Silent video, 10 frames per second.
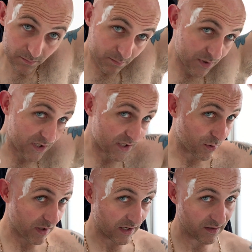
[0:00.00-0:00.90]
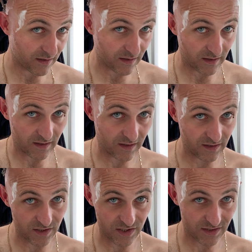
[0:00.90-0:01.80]
but still then,
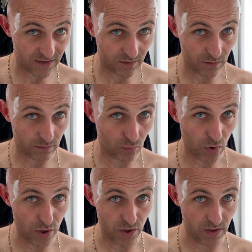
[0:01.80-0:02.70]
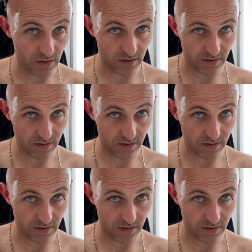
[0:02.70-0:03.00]
it's, ooey,